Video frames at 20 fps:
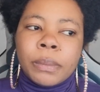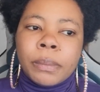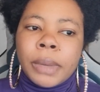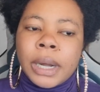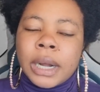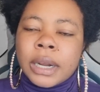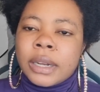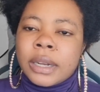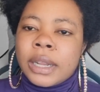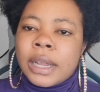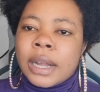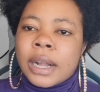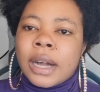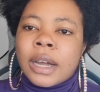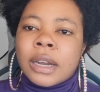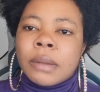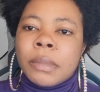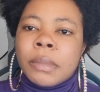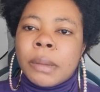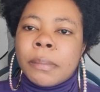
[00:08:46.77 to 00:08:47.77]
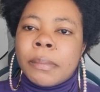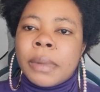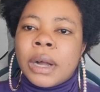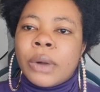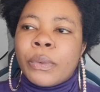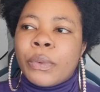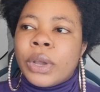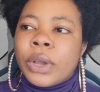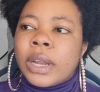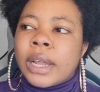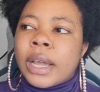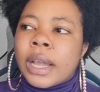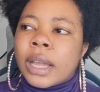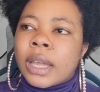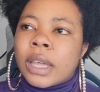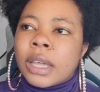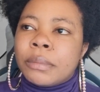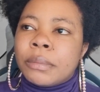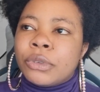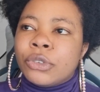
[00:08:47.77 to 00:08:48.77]
Back then, I can remember when I
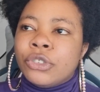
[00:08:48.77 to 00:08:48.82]
came